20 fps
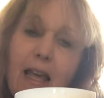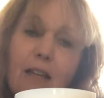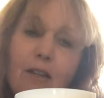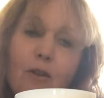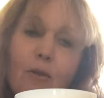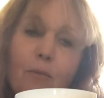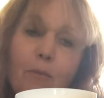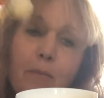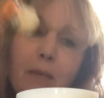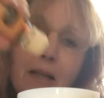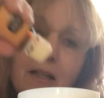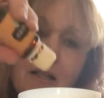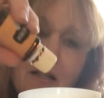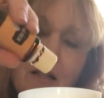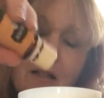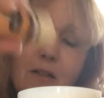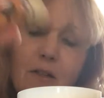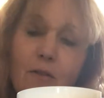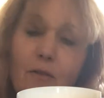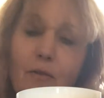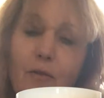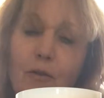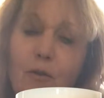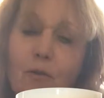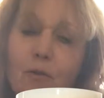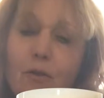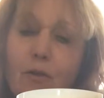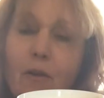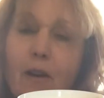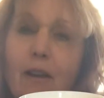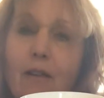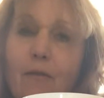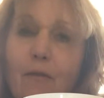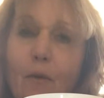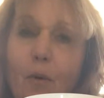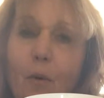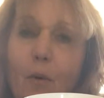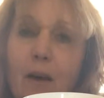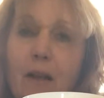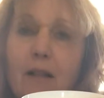and you miss the diffuser, if
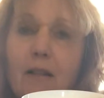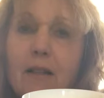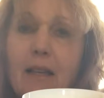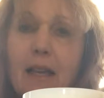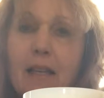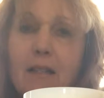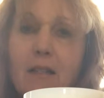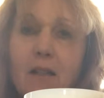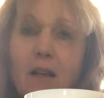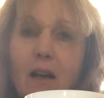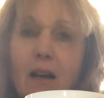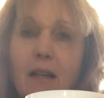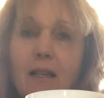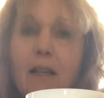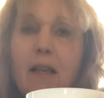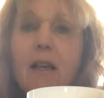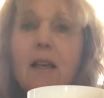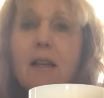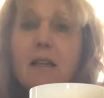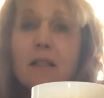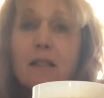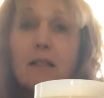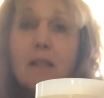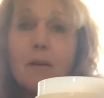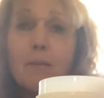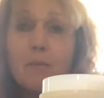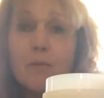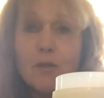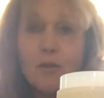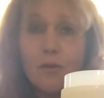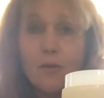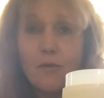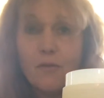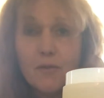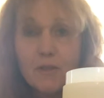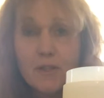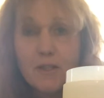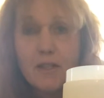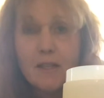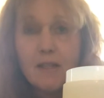oil gets on some
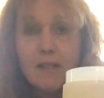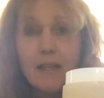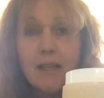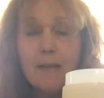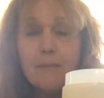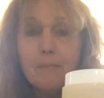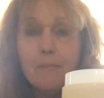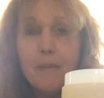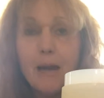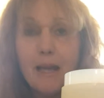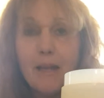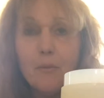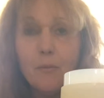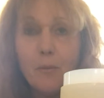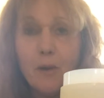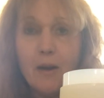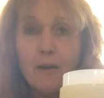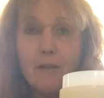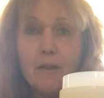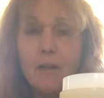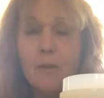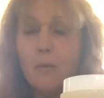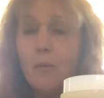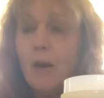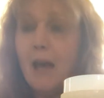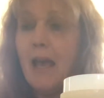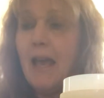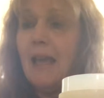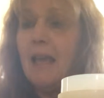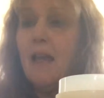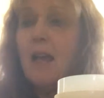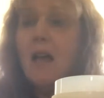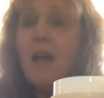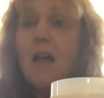surfaces, it might wear it away.